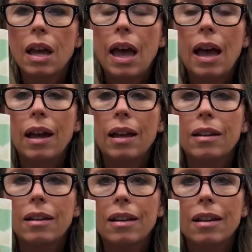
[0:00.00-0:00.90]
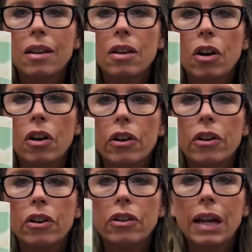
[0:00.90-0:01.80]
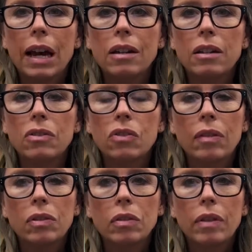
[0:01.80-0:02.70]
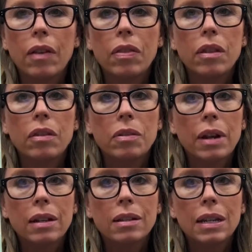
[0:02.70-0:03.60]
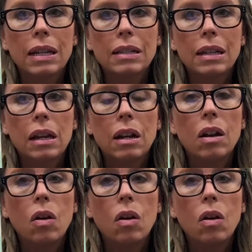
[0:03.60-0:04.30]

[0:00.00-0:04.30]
and her and her dad travel around the United States in an